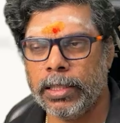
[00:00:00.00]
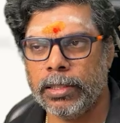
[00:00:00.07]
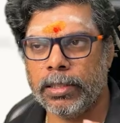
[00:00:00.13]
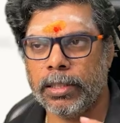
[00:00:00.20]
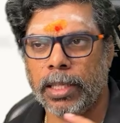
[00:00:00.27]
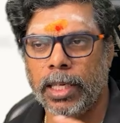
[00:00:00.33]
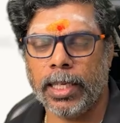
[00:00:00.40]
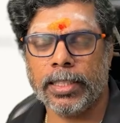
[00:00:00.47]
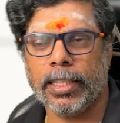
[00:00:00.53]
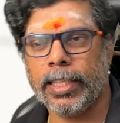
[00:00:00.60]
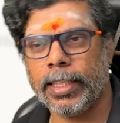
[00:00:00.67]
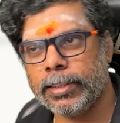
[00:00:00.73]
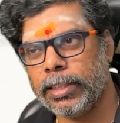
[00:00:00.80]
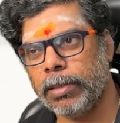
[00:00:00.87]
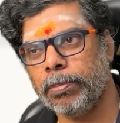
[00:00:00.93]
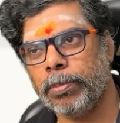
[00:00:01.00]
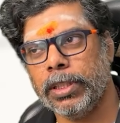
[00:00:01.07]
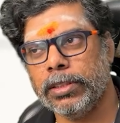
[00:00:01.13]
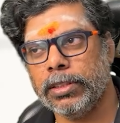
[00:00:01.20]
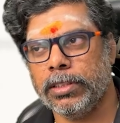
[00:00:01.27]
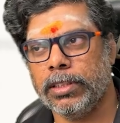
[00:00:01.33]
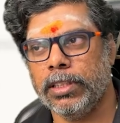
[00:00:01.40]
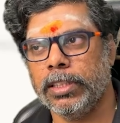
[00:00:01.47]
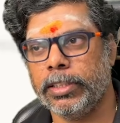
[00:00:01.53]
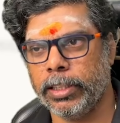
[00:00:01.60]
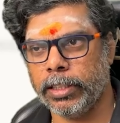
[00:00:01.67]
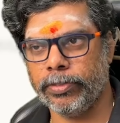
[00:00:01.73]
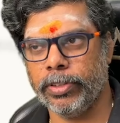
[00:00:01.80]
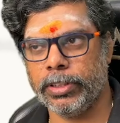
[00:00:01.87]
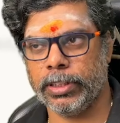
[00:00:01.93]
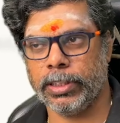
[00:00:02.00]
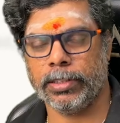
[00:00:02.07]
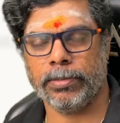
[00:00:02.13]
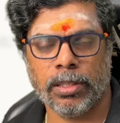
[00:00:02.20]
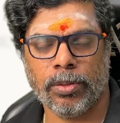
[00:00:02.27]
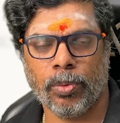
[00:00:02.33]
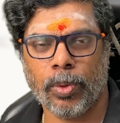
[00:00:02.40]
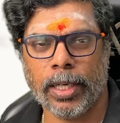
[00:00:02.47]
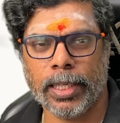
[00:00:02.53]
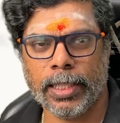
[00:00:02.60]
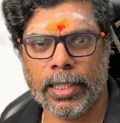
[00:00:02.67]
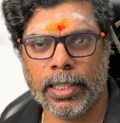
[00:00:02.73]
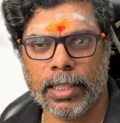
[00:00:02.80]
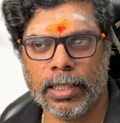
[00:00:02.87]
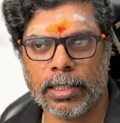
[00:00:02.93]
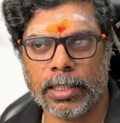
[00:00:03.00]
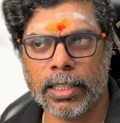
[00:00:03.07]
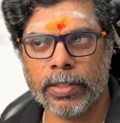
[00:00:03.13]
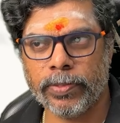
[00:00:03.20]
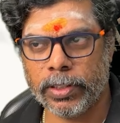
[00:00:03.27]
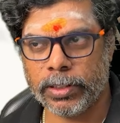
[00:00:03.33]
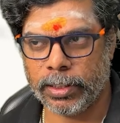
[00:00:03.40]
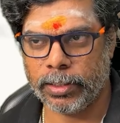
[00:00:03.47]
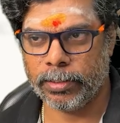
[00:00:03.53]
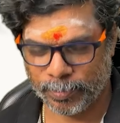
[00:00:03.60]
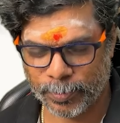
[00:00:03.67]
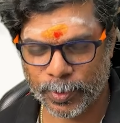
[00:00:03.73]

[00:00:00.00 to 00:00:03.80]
Another example is Kingfisher. Why Kingfisher?